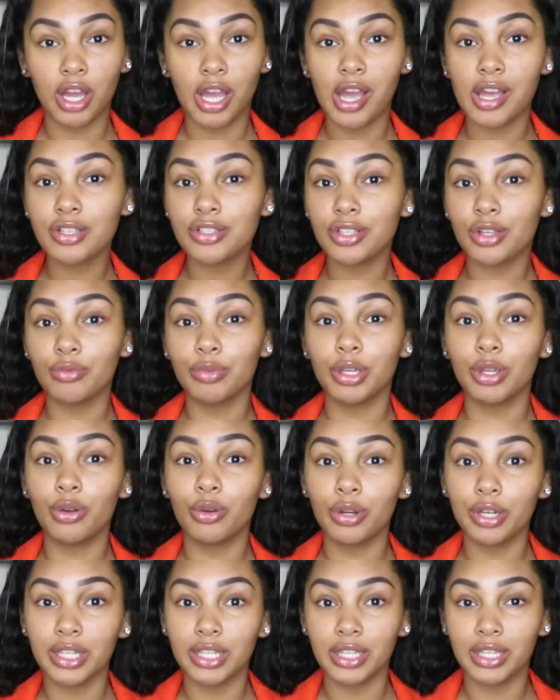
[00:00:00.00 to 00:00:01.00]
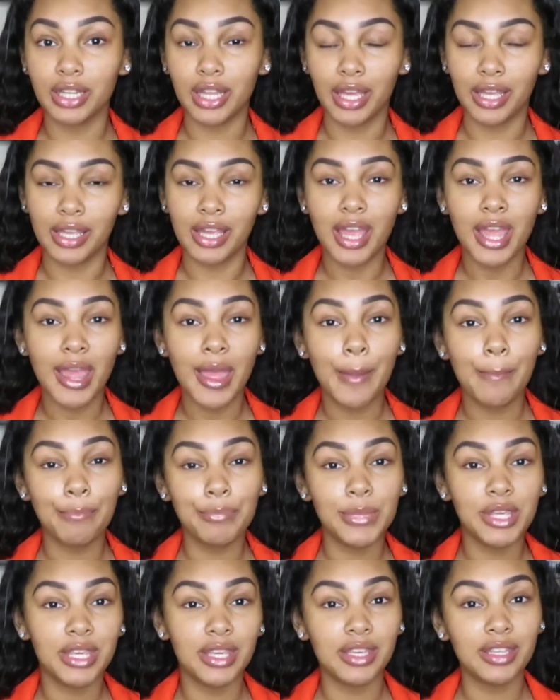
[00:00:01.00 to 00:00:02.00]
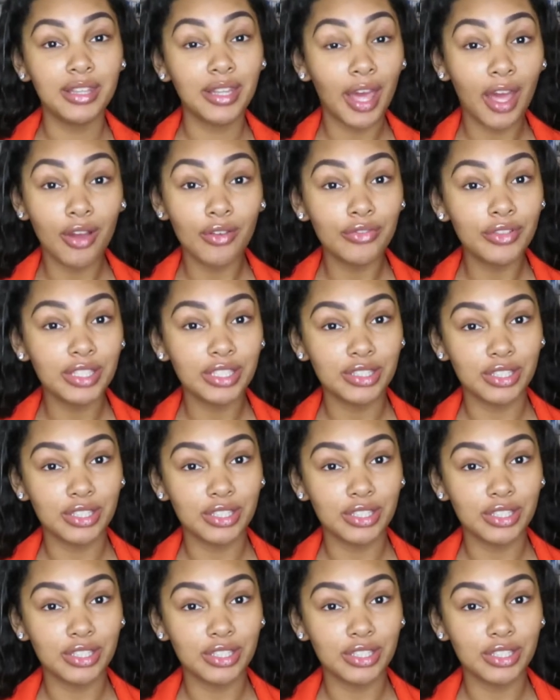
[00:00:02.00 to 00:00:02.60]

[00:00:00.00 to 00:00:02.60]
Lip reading: I also recorded like me in the outfit,